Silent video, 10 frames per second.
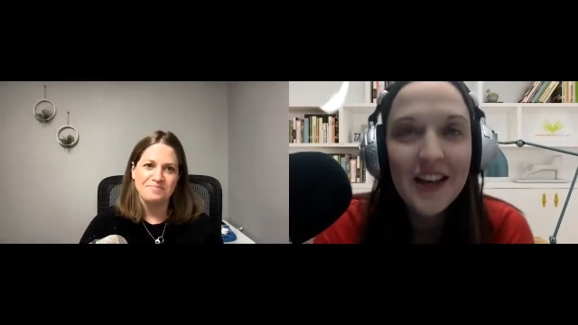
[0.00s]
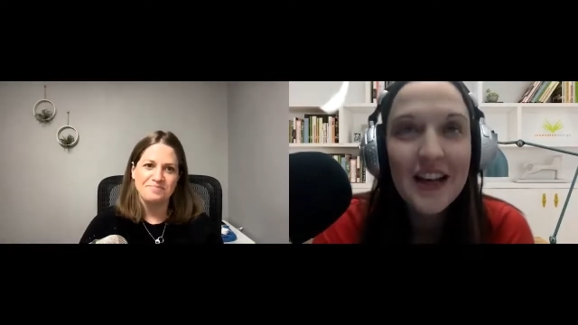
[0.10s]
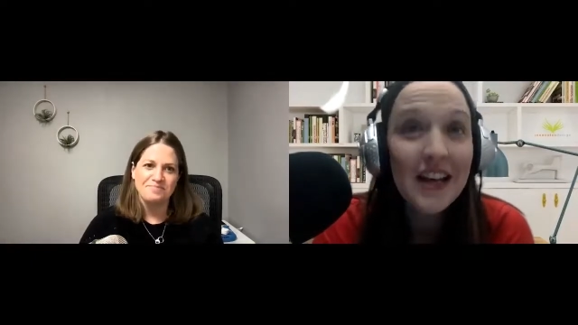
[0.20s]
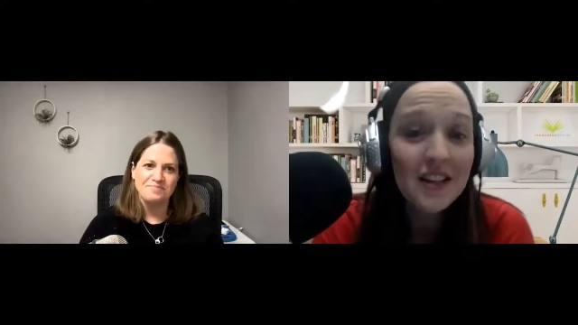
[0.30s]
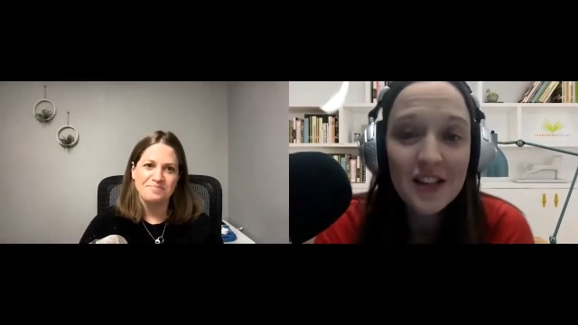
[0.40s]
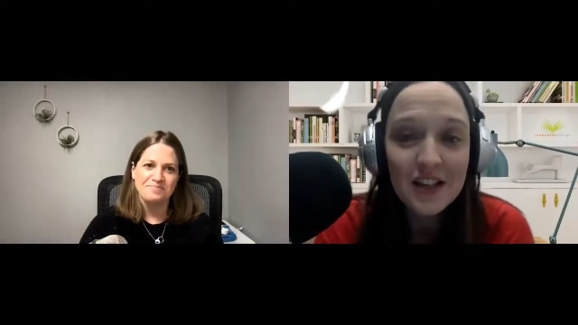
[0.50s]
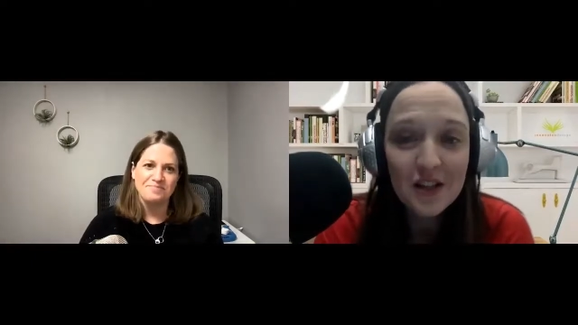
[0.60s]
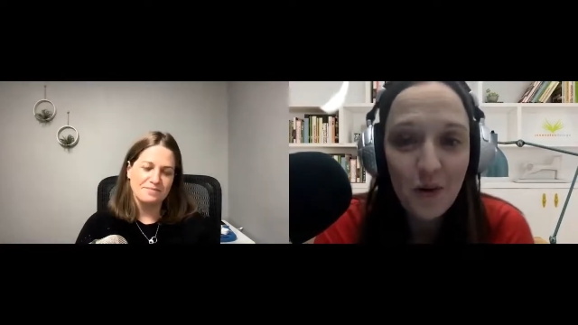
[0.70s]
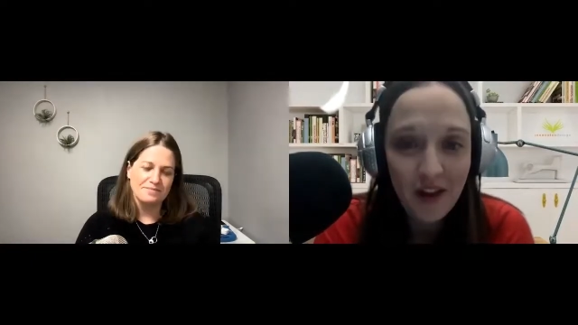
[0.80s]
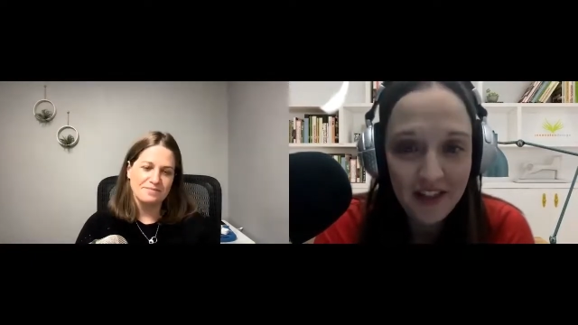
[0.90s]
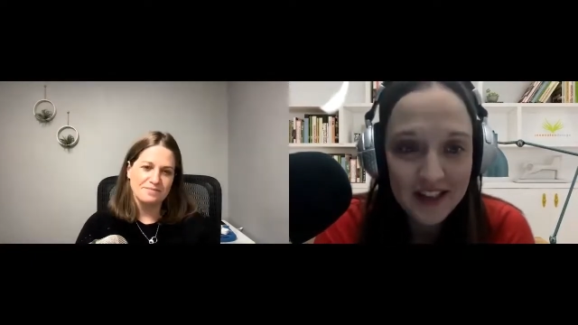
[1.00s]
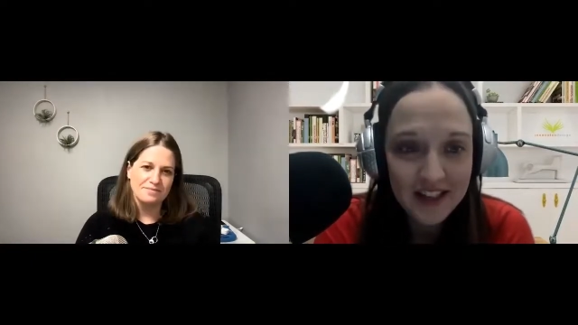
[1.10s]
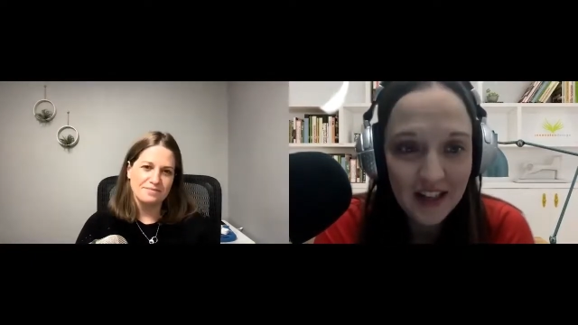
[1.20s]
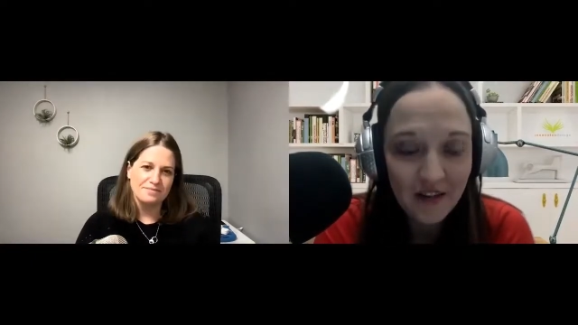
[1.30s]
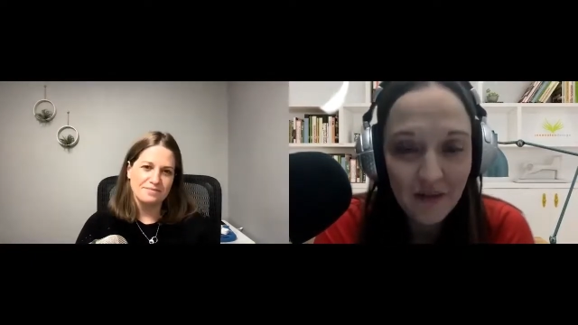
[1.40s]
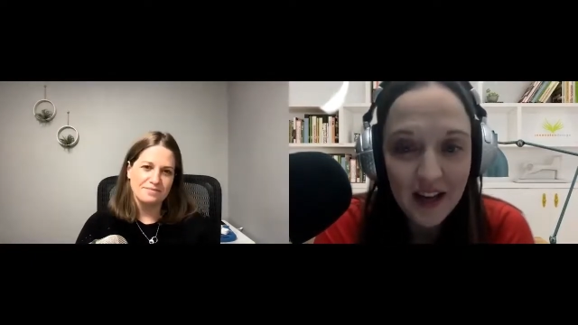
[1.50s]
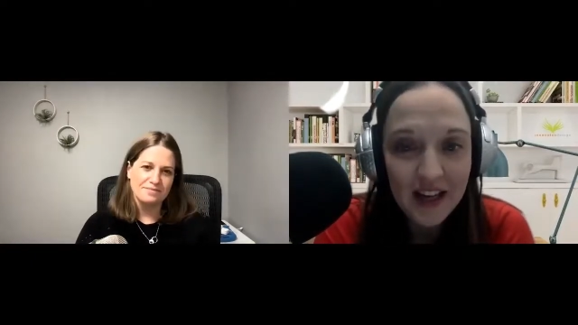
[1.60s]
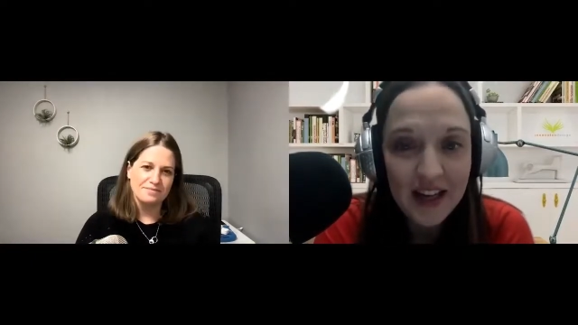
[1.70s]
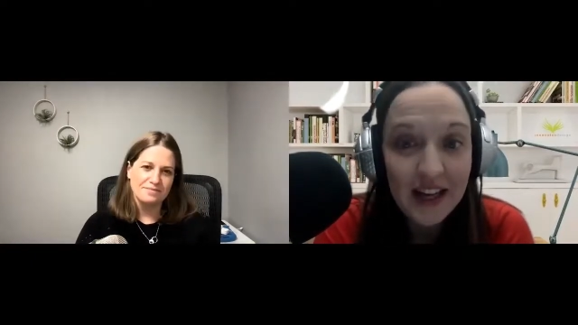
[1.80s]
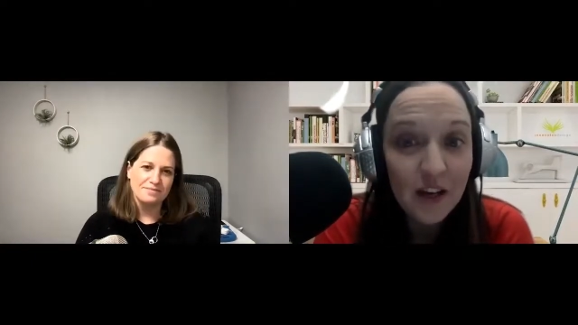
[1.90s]
Speaker 1: And it's it's so authentic,
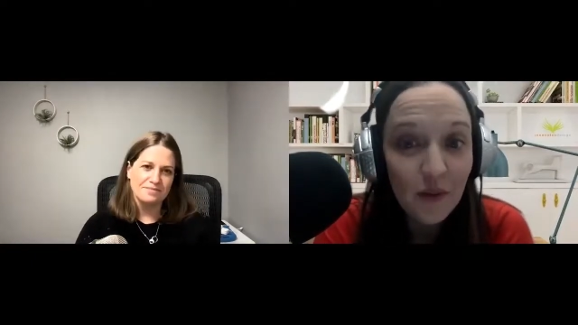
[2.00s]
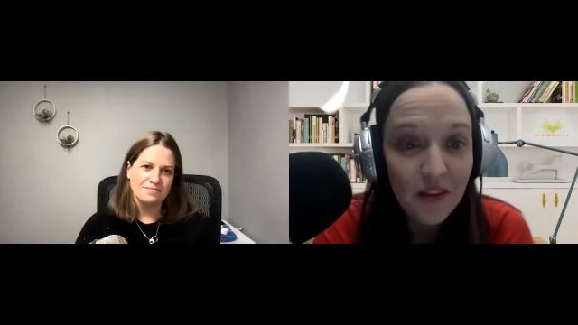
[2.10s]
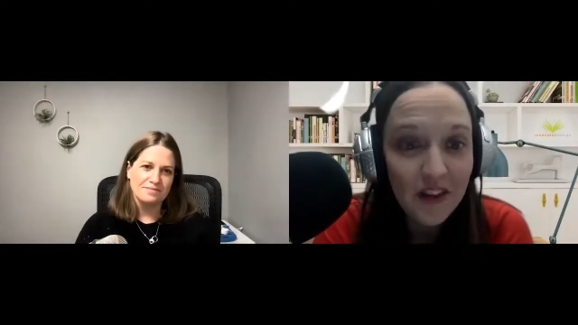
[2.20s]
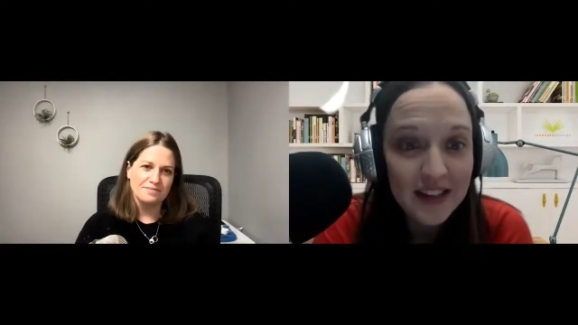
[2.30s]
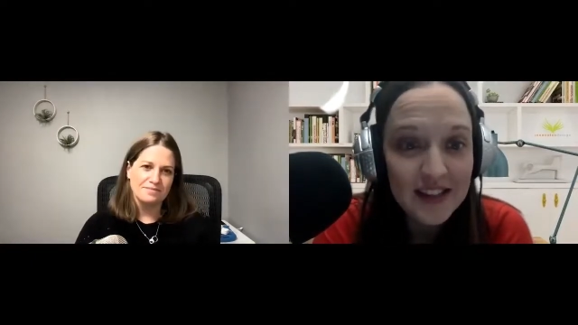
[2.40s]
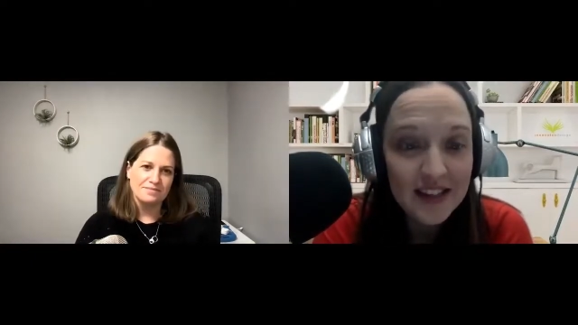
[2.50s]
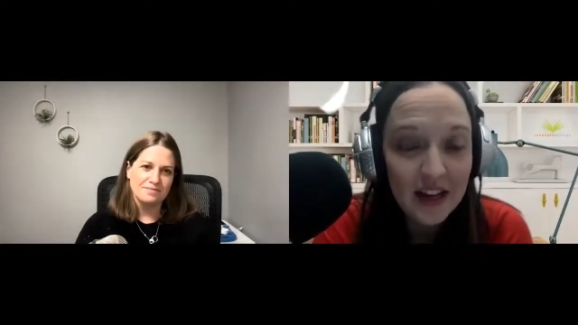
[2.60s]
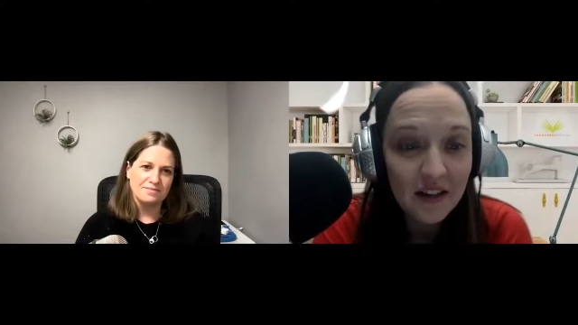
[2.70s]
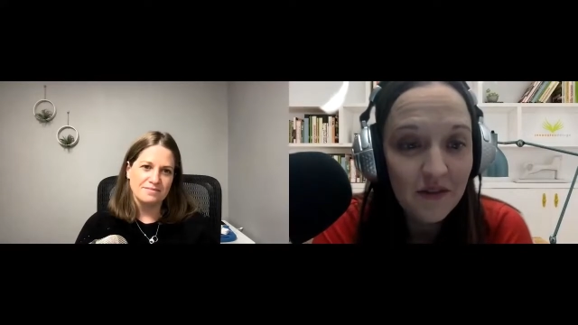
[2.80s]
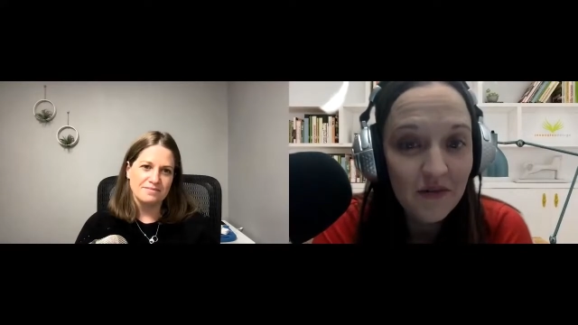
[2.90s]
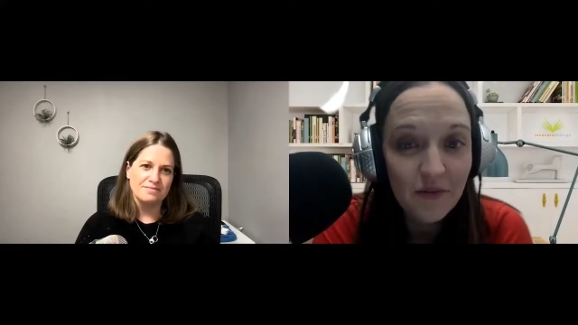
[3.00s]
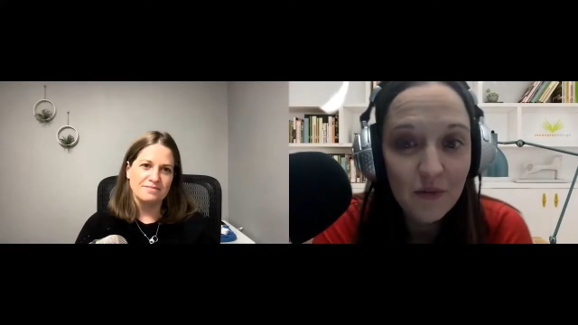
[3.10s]
right? And I know that that's kind of,